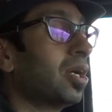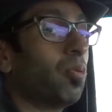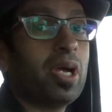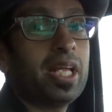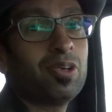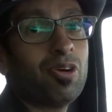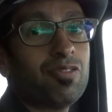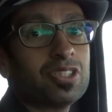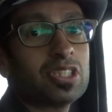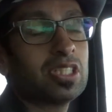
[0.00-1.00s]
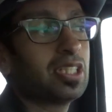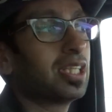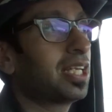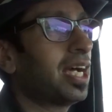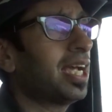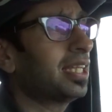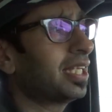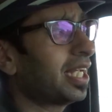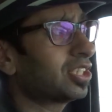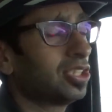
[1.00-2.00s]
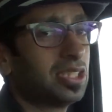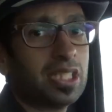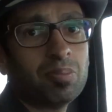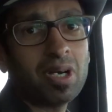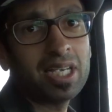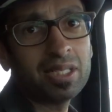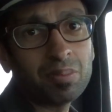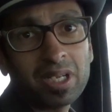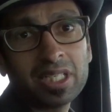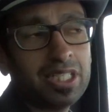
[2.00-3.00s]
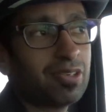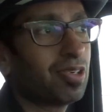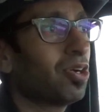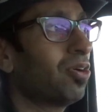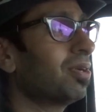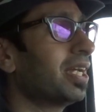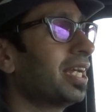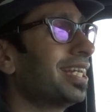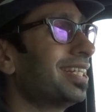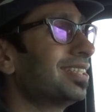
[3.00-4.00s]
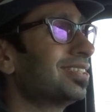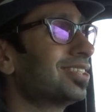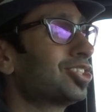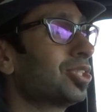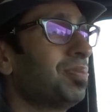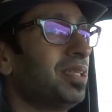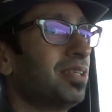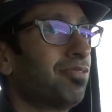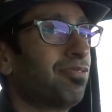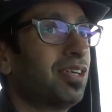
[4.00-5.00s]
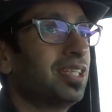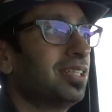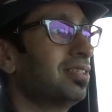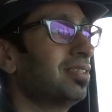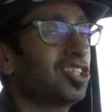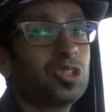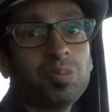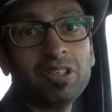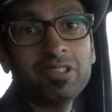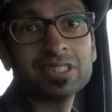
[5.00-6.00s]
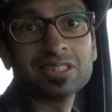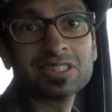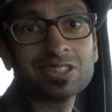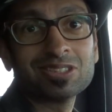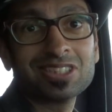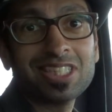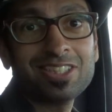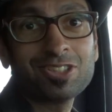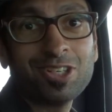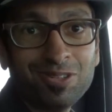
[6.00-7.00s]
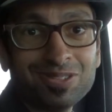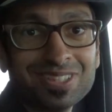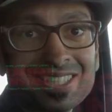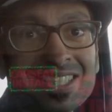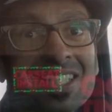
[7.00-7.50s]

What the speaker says: we're heading over to the guy that actually did mine about a year ago, and it should be a fun experience, so stay tuned.